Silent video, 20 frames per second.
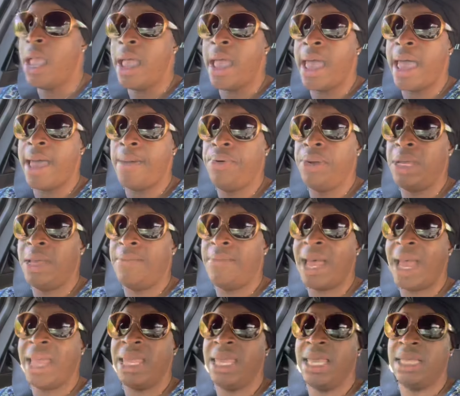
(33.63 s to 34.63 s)
I put
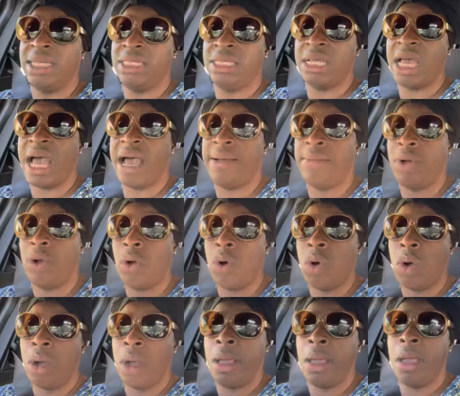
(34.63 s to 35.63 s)
my hyssop
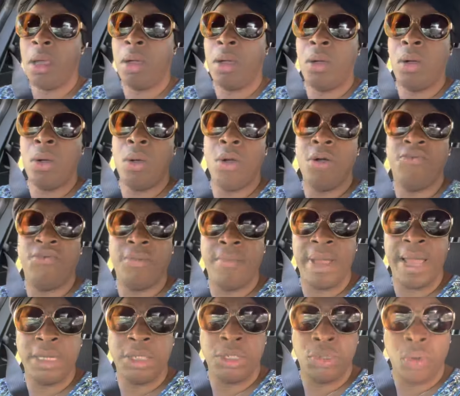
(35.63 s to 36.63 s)
oil over
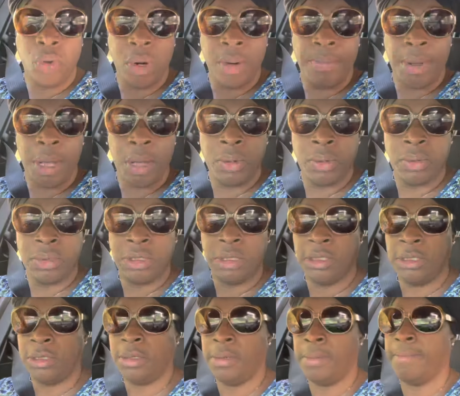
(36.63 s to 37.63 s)
my
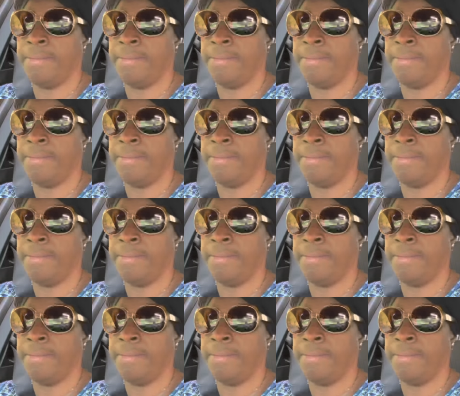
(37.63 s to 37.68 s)
doorposts.